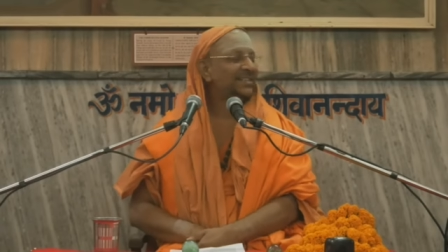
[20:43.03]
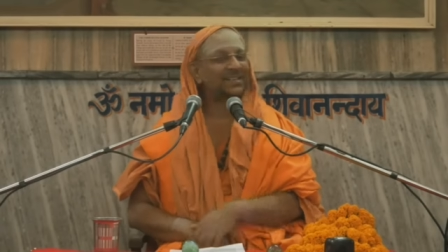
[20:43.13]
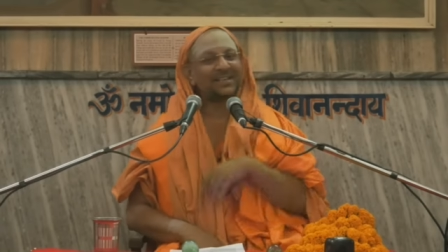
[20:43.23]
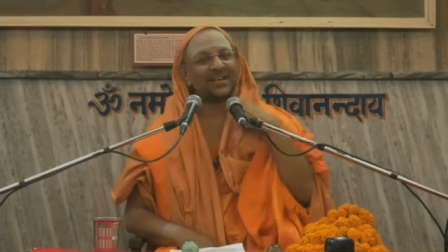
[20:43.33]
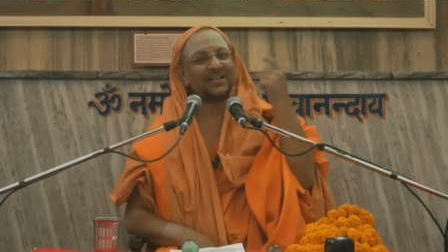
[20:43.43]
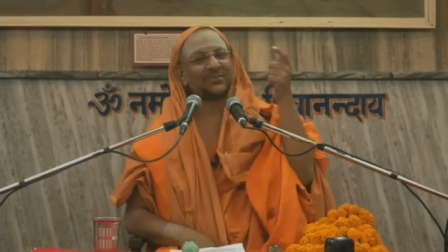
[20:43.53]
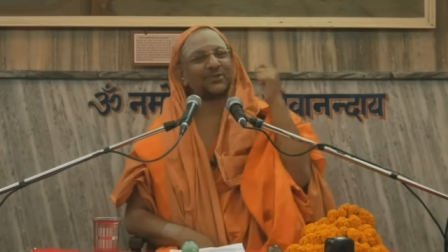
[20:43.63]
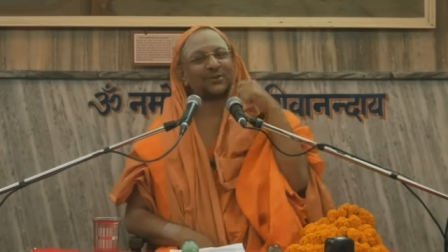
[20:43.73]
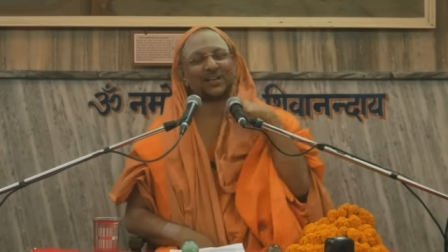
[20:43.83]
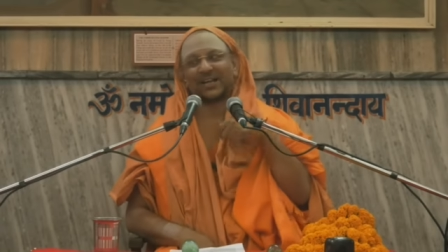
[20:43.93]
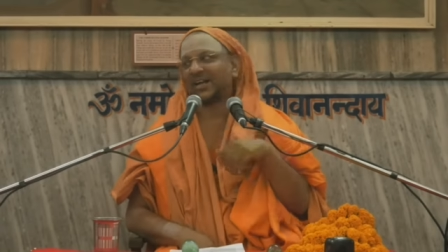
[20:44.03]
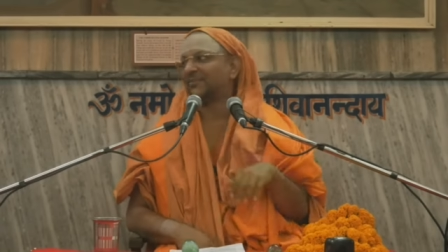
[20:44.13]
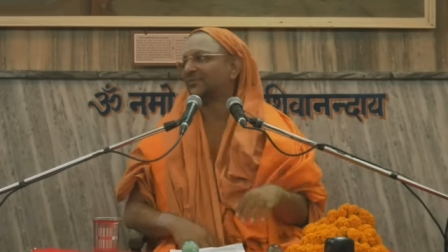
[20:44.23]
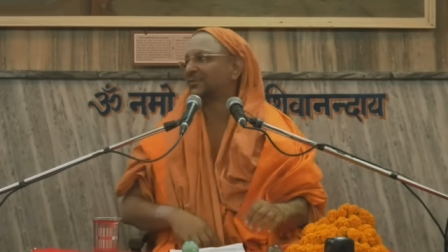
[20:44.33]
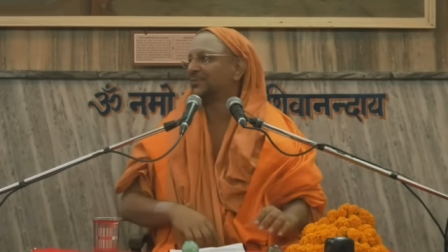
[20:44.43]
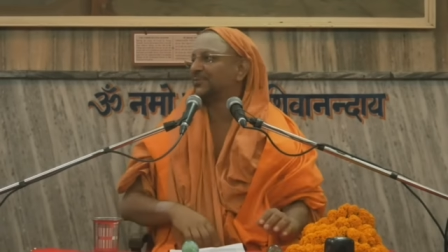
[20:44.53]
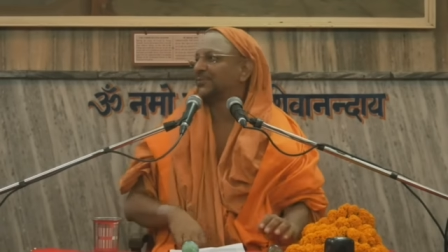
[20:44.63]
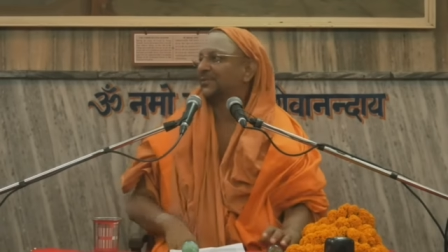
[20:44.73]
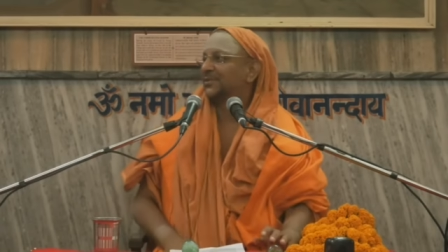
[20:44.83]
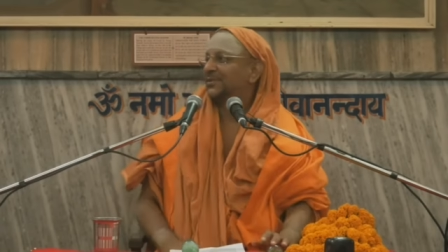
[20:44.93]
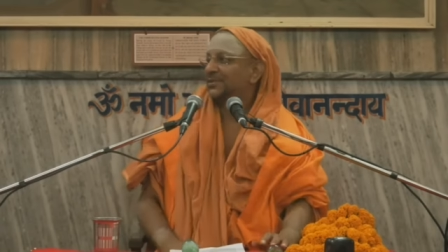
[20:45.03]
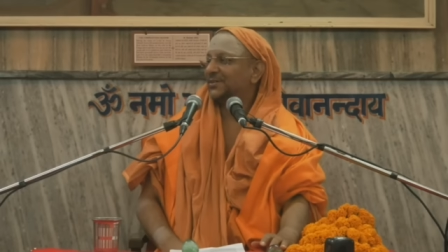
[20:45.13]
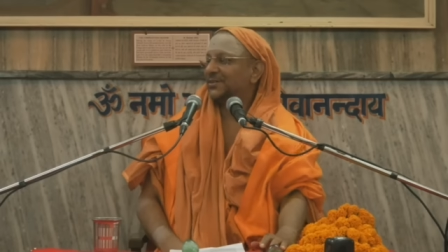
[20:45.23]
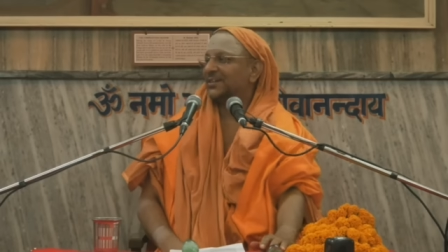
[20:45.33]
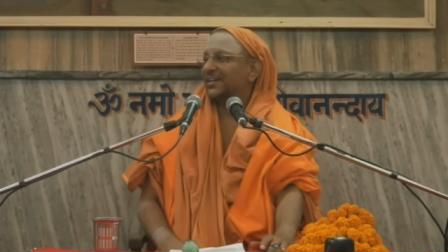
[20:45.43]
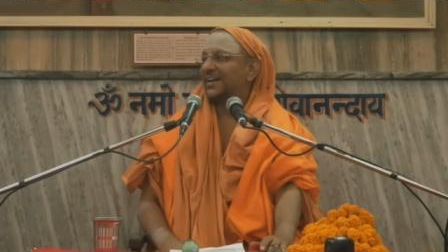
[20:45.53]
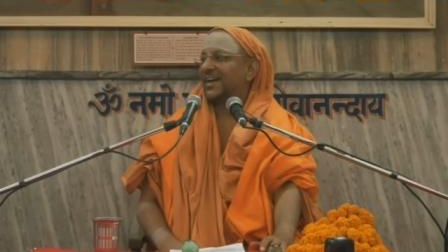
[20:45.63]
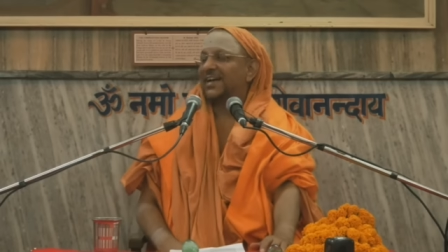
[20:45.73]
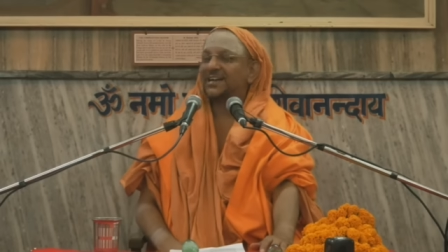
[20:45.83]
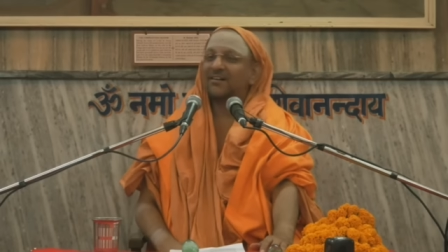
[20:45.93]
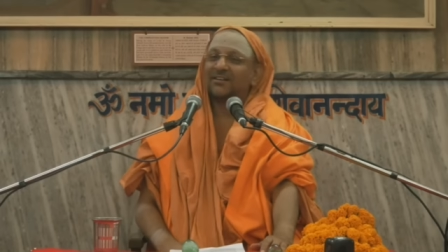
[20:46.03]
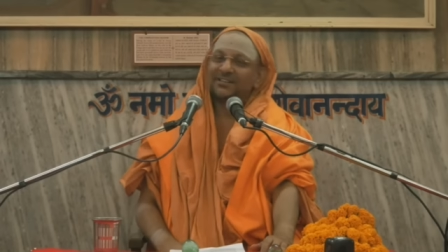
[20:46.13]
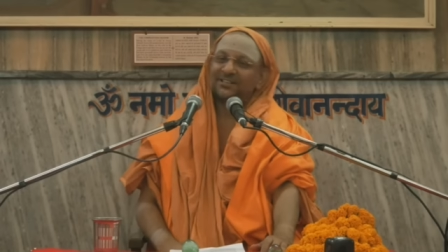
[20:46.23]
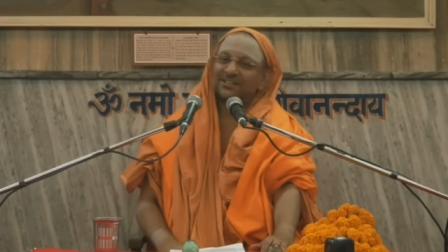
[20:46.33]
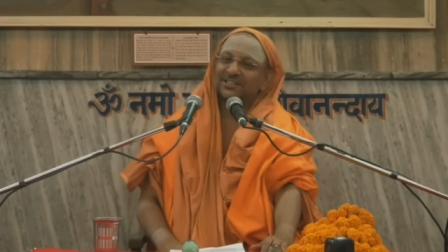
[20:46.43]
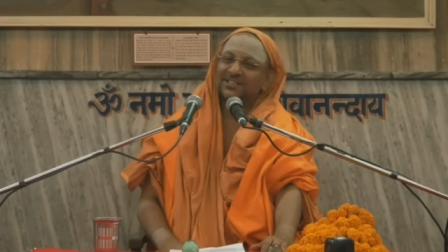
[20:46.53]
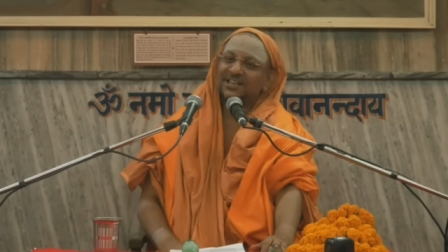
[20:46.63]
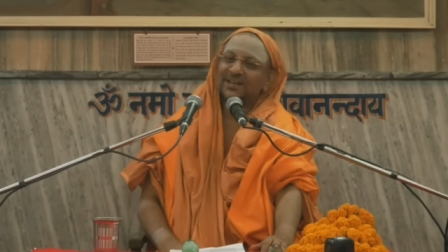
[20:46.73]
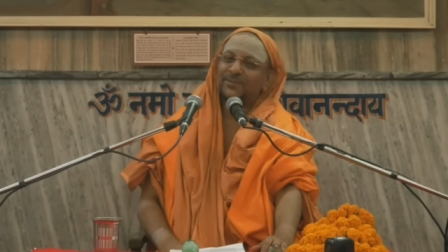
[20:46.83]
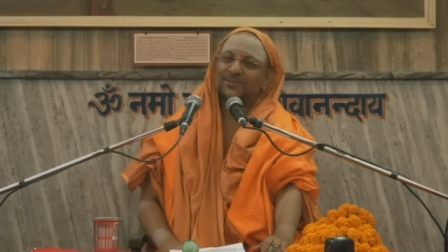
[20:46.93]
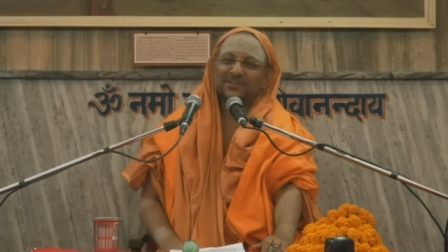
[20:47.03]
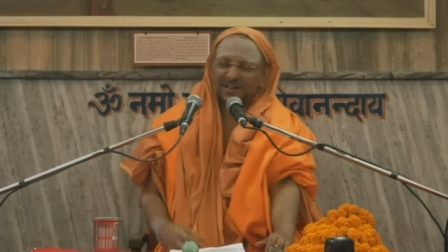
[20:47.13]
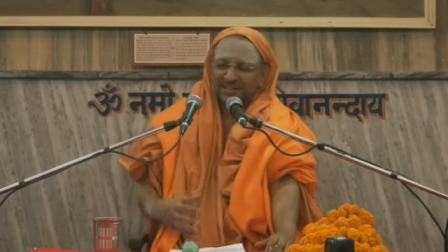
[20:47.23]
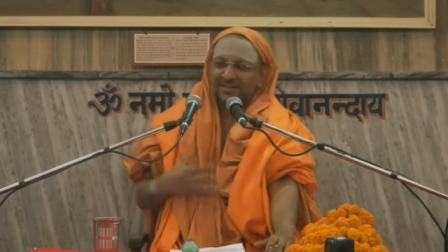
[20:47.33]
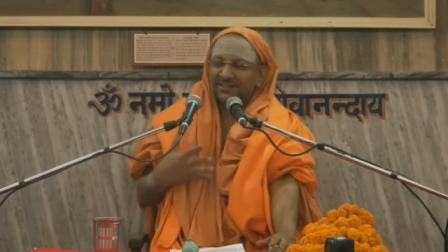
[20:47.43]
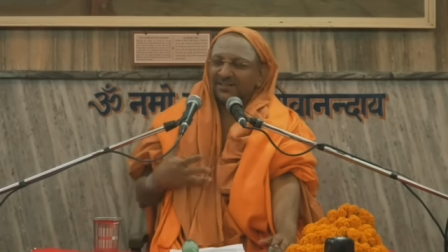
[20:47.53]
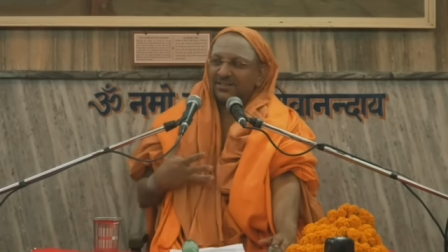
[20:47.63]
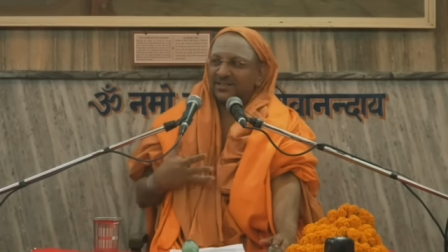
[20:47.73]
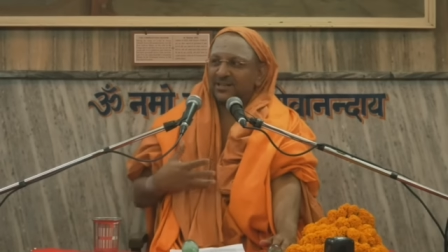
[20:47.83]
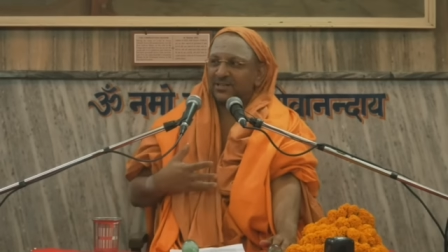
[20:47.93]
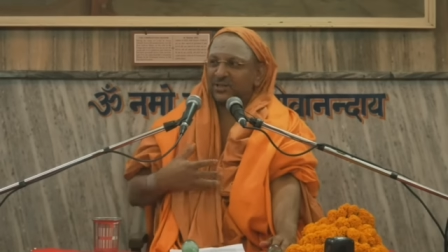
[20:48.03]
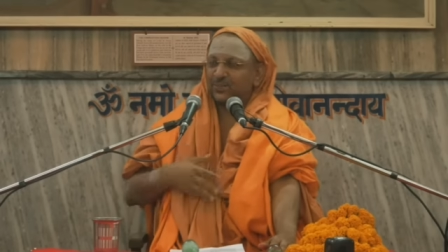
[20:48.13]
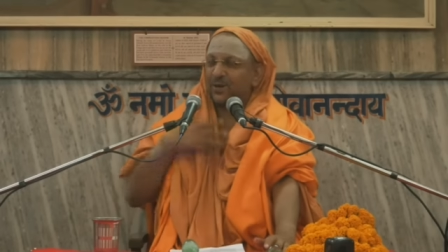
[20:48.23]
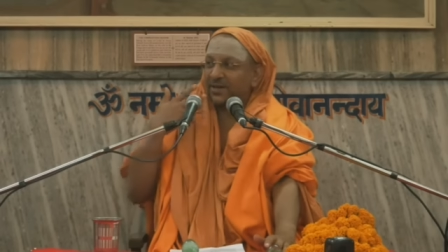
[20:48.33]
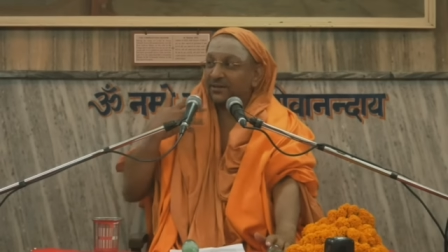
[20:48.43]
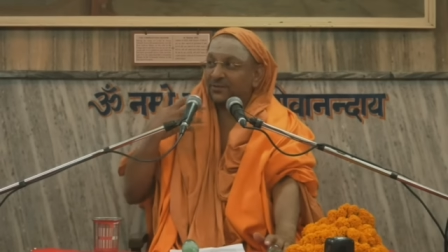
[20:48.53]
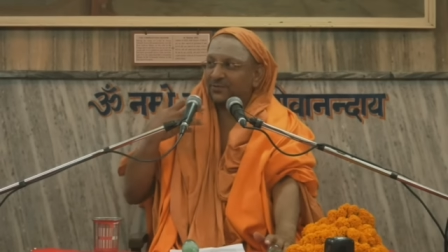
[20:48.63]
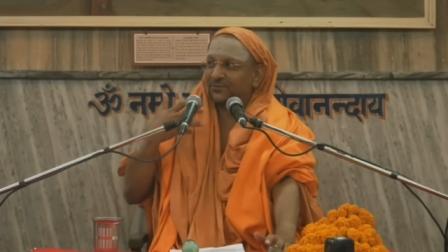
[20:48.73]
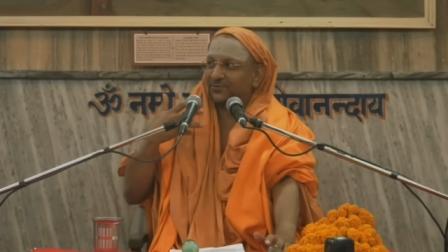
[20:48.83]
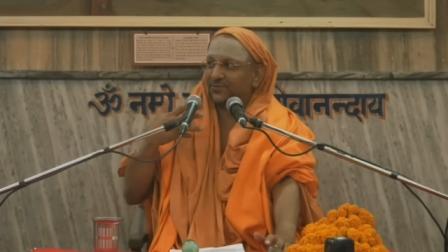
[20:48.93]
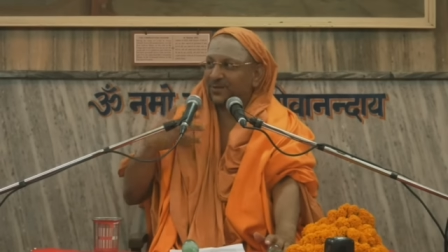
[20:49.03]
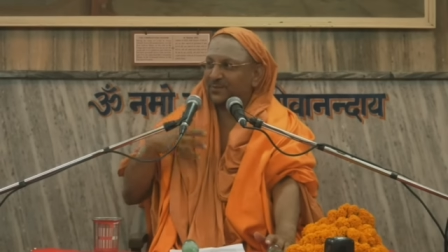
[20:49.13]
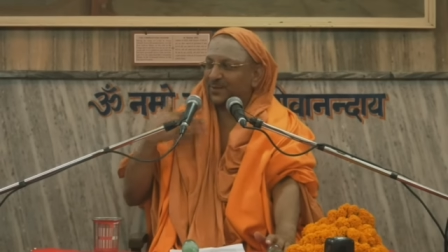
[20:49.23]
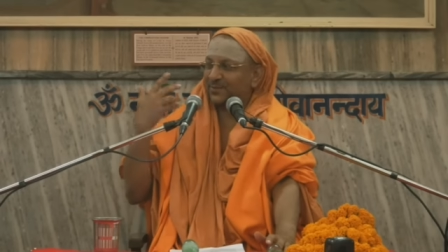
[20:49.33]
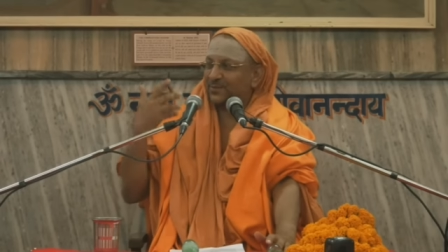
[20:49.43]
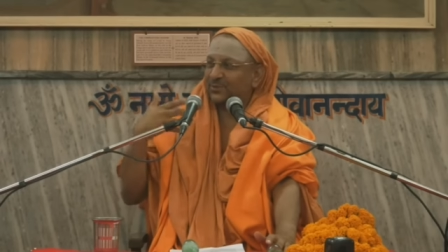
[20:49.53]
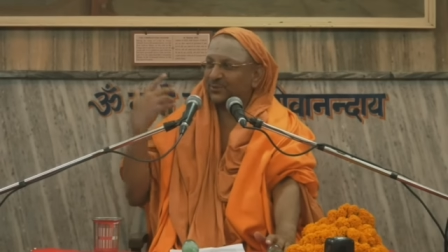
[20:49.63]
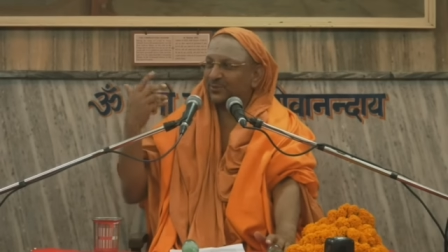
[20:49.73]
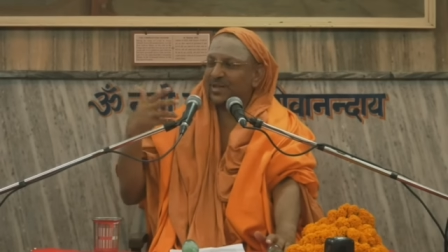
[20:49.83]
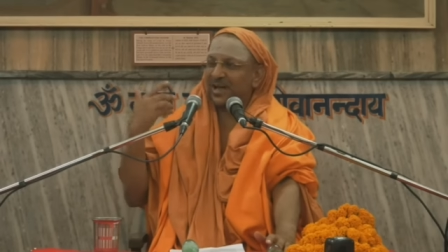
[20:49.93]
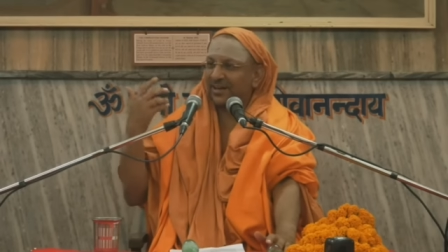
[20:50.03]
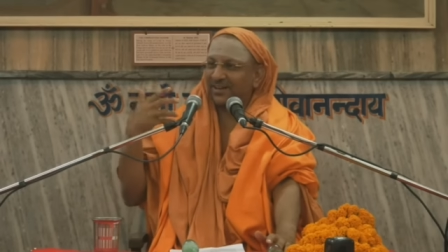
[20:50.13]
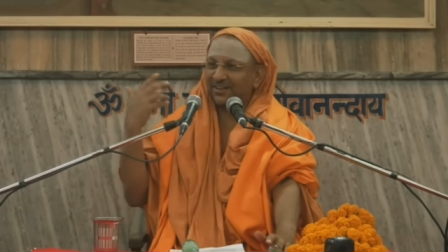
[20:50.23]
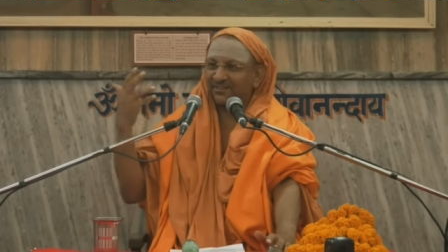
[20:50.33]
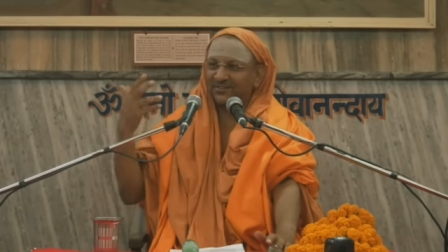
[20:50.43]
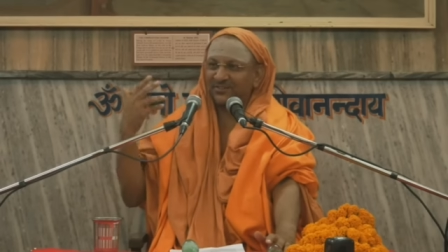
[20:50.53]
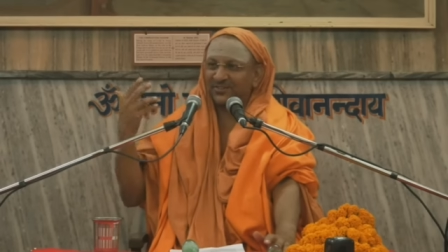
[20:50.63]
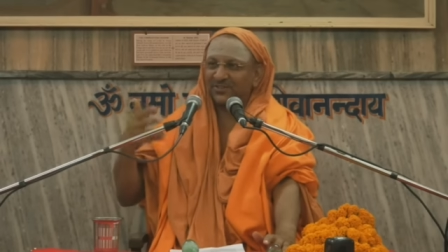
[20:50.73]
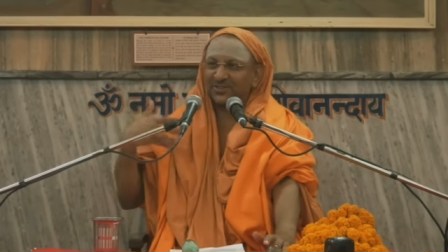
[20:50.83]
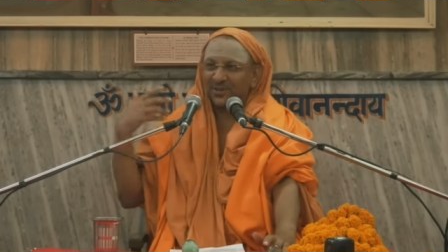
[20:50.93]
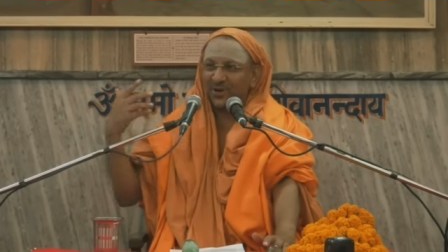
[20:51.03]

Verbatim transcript: Giri has not arrived. And another disciple, suddenly a spurt of, sometimes you know, the arrogance